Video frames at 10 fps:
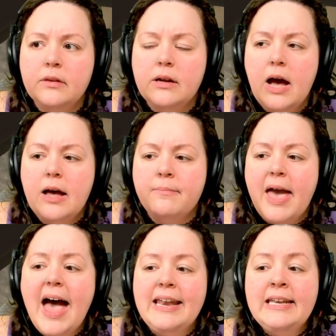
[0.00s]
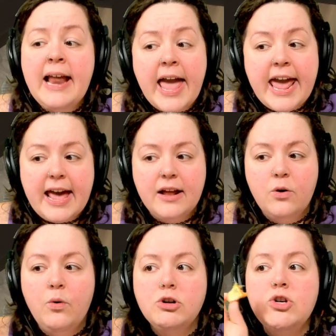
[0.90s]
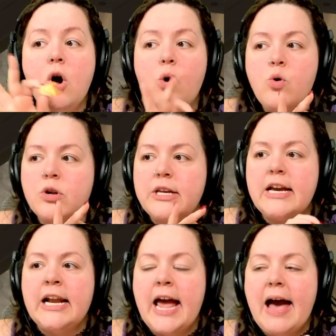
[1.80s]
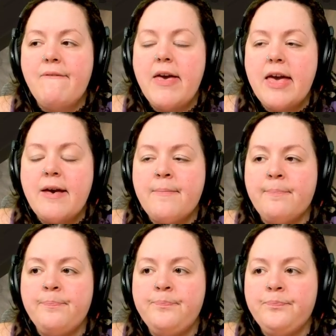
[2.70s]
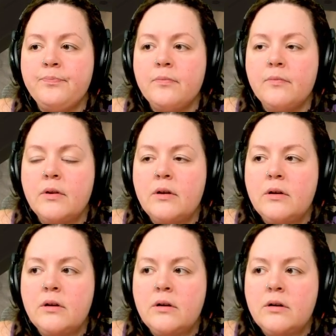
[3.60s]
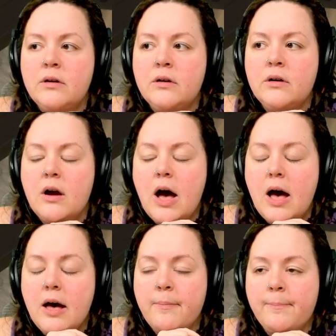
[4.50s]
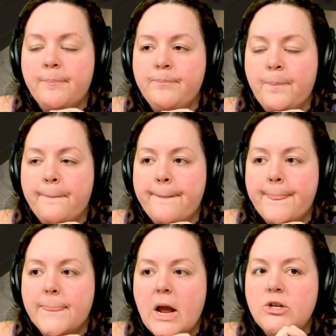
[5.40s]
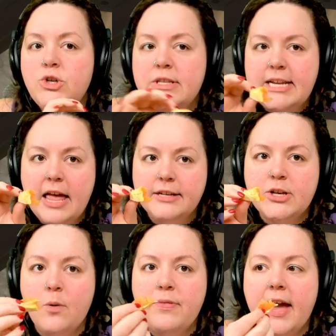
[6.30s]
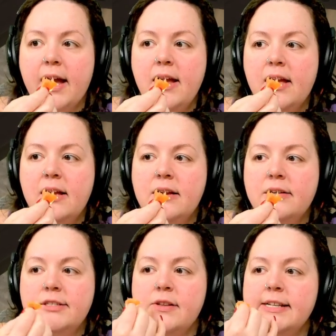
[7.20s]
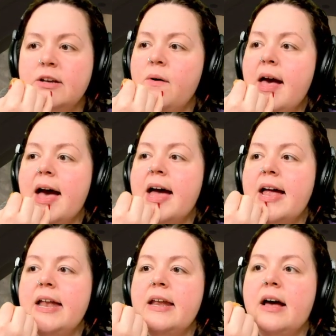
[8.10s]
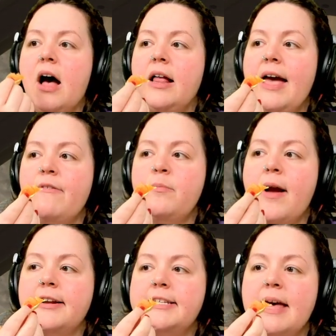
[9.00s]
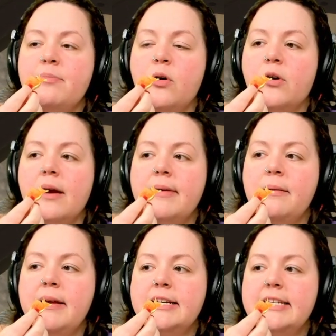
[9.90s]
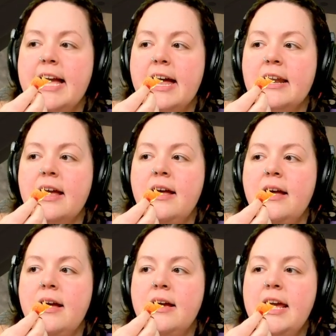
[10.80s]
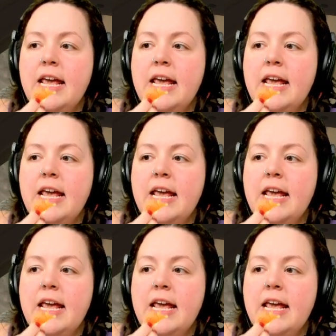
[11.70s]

um at night we're totally going to have him um, do the telescope thing. So let's go ahead. I'll have him practice that programming because again, he